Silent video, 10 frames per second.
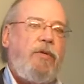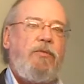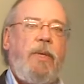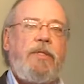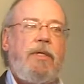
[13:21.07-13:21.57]
He
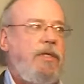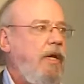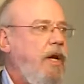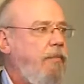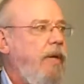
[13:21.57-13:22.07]
was basically
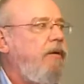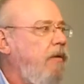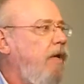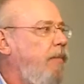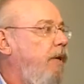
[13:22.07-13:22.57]
saying,
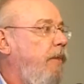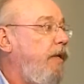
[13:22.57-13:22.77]
I'll pay